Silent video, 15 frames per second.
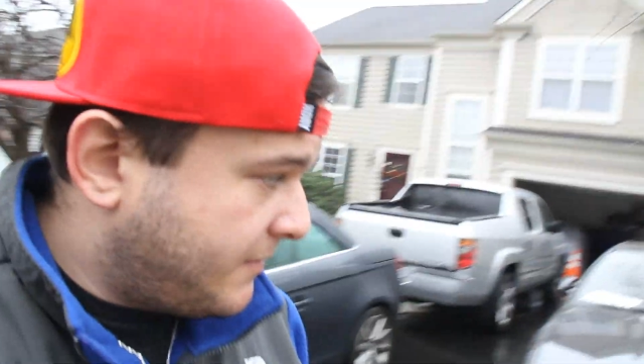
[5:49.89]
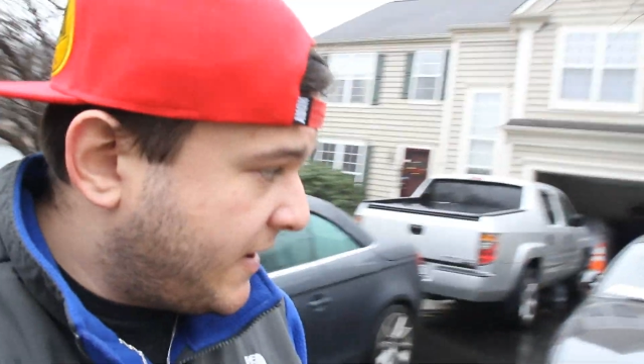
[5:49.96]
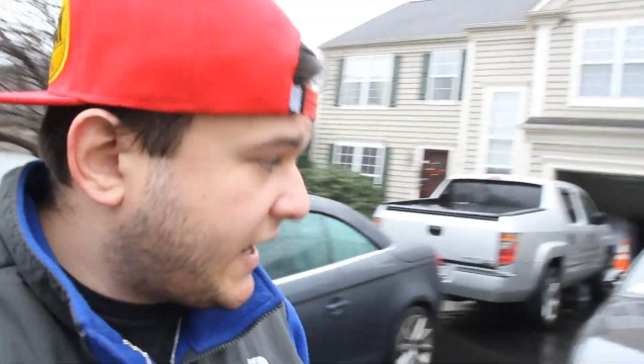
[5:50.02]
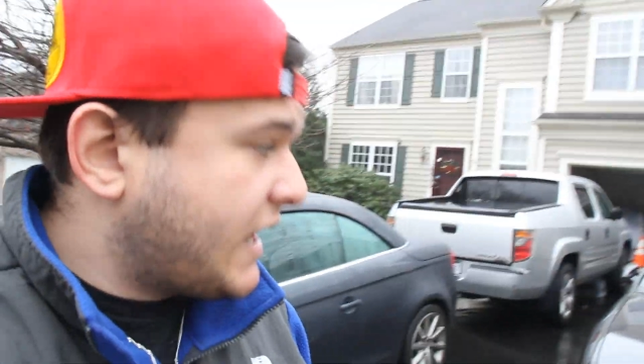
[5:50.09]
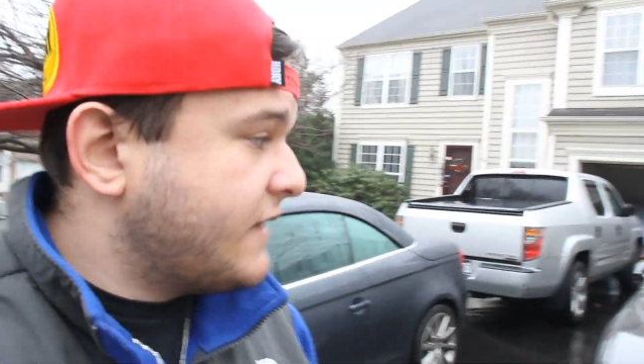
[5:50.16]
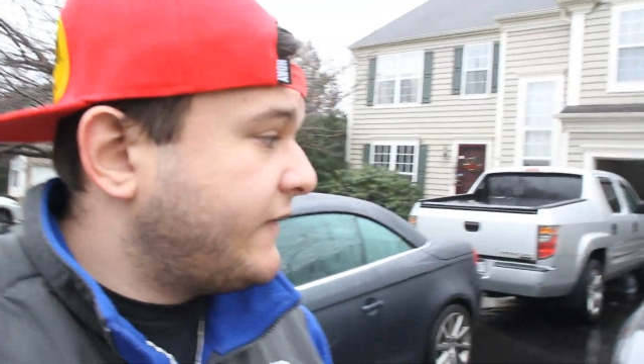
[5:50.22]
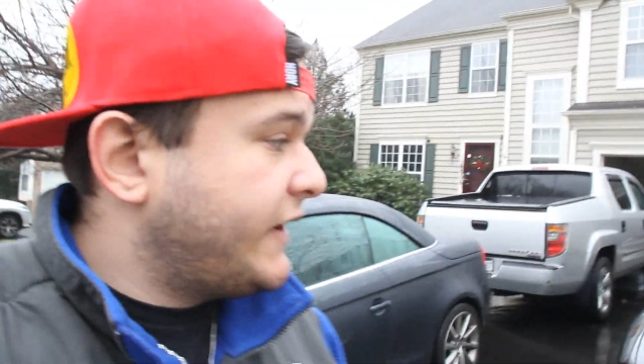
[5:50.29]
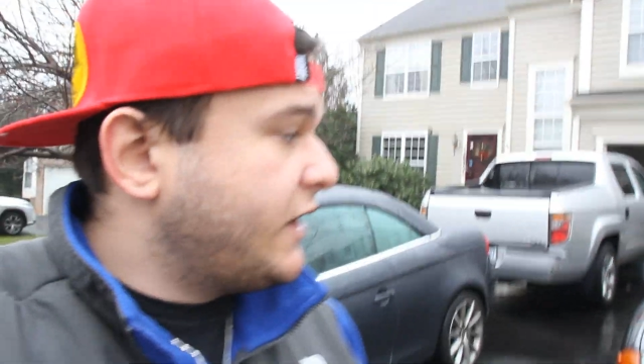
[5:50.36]
be
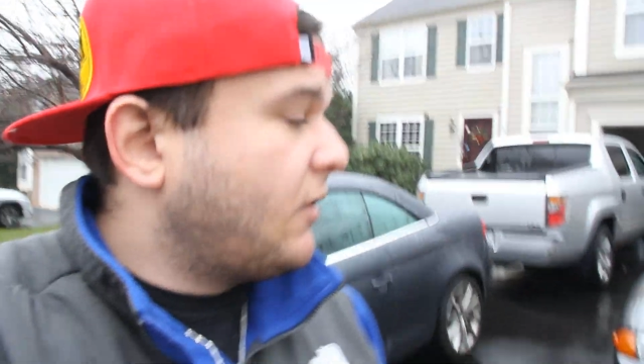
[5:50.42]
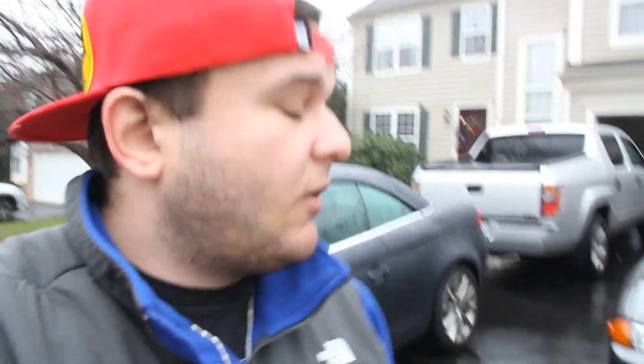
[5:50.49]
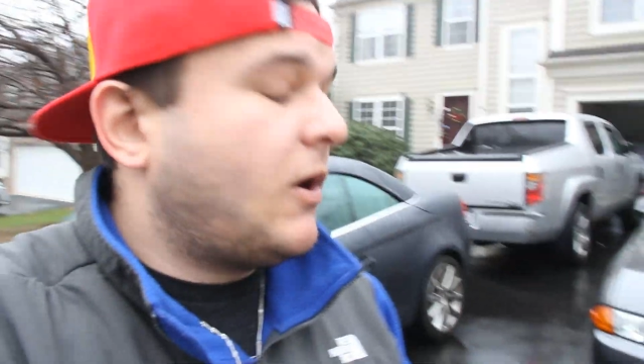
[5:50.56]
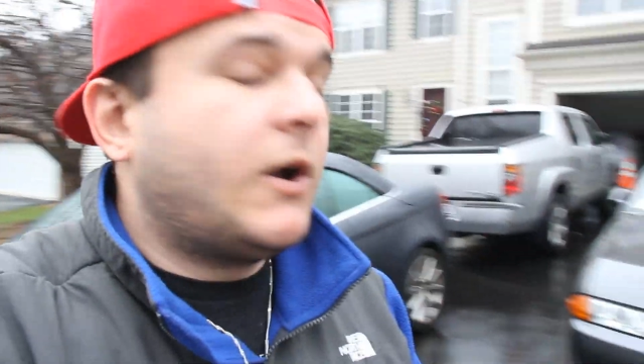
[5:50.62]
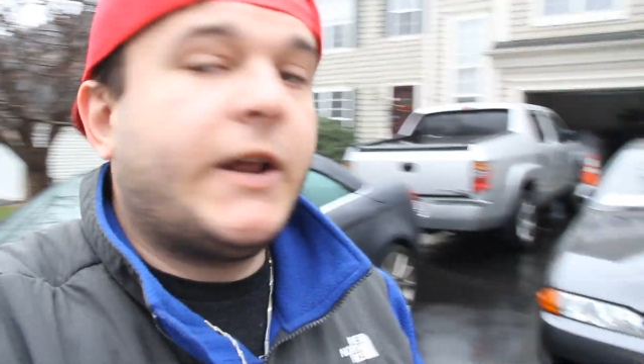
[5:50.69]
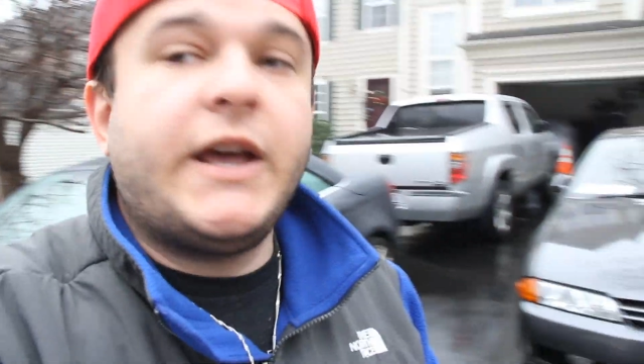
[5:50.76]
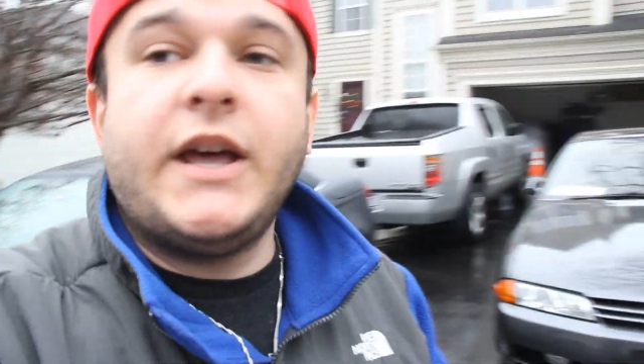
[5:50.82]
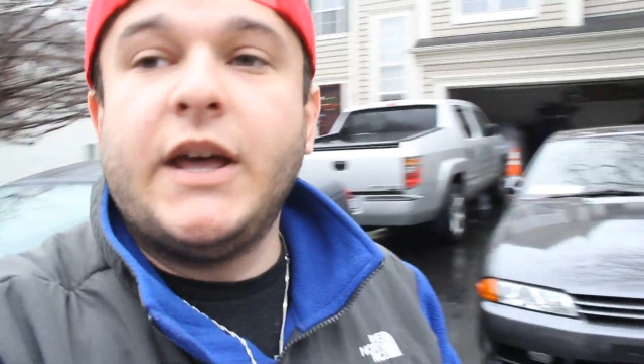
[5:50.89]
making a video
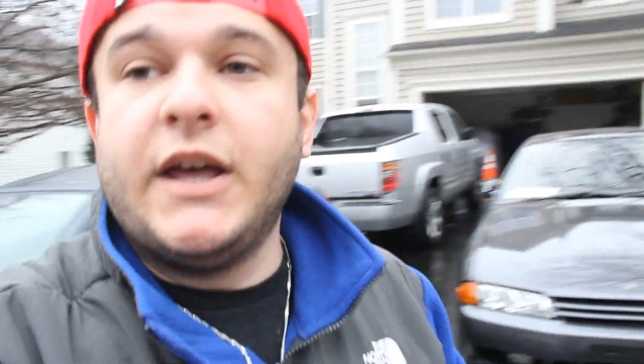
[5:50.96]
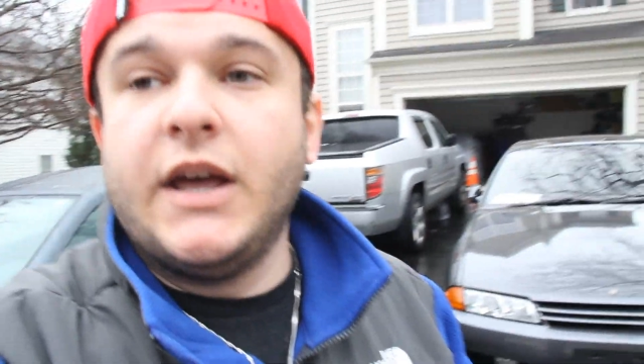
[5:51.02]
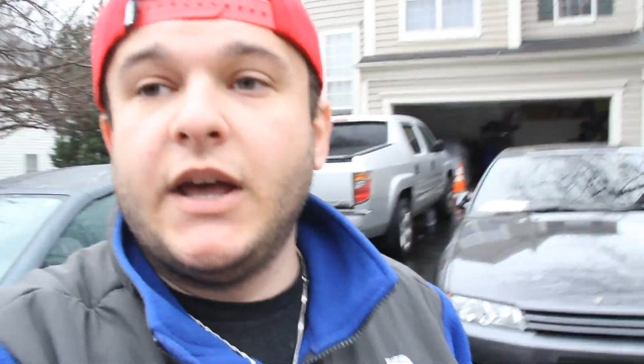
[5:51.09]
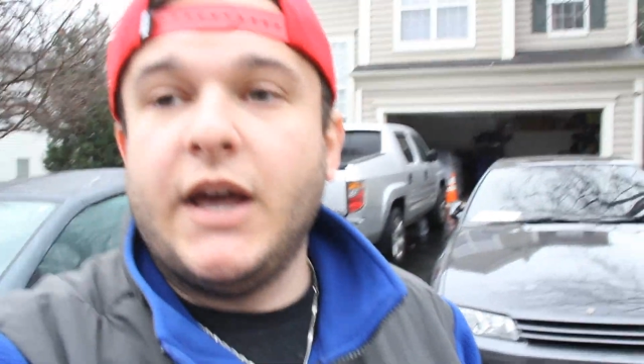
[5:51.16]
on it.